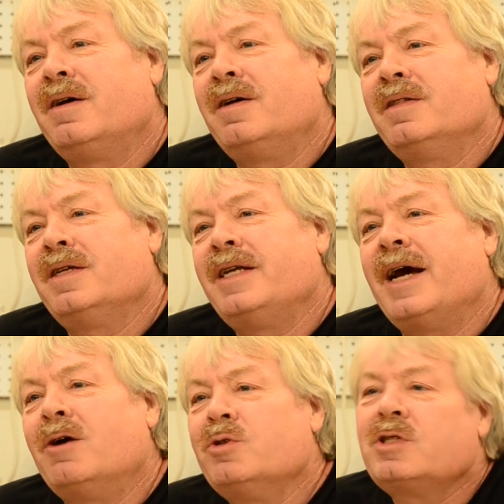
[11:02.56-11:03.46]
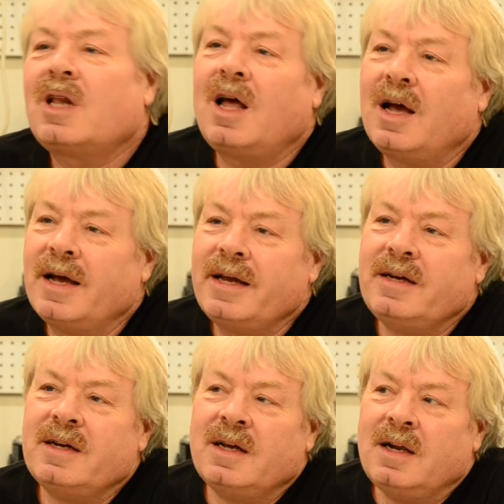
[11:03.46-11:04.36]
downslide.
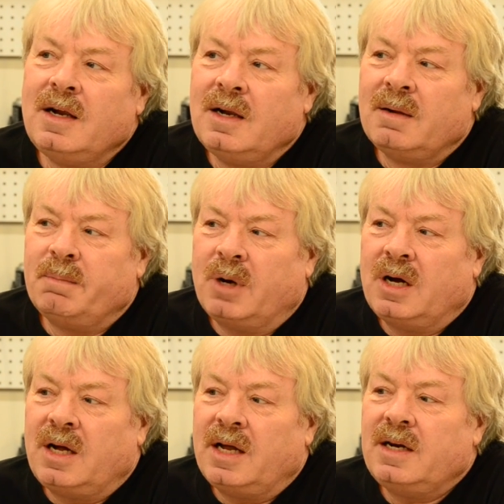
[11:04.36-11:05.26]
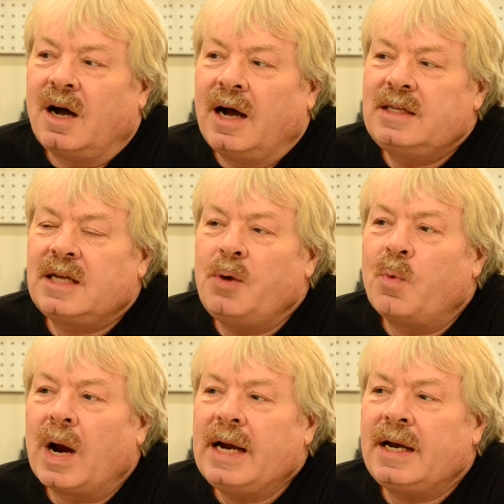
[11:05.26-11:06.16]
But I say
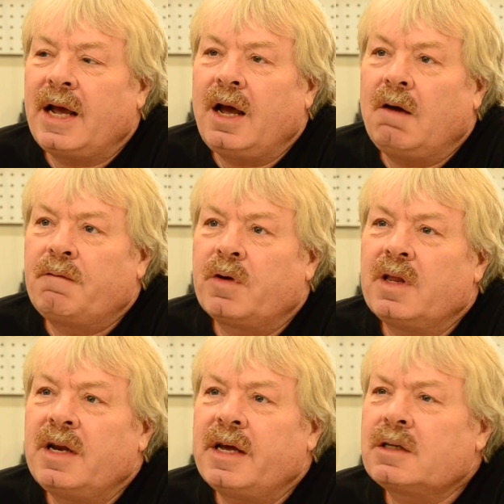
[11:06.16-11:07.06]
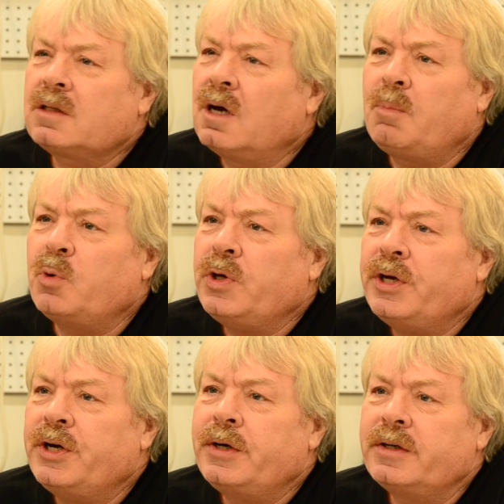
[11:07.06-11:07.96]
right now, for the next couple
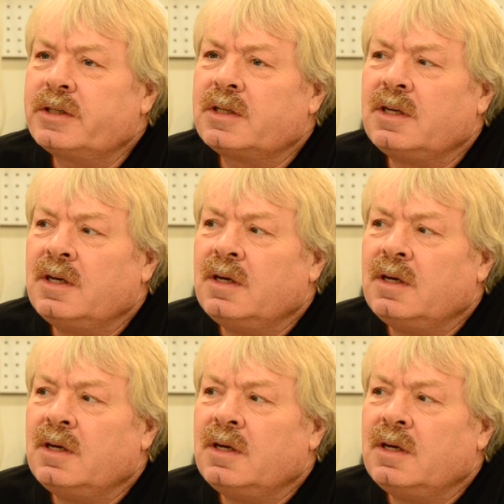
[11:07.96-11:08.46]
years,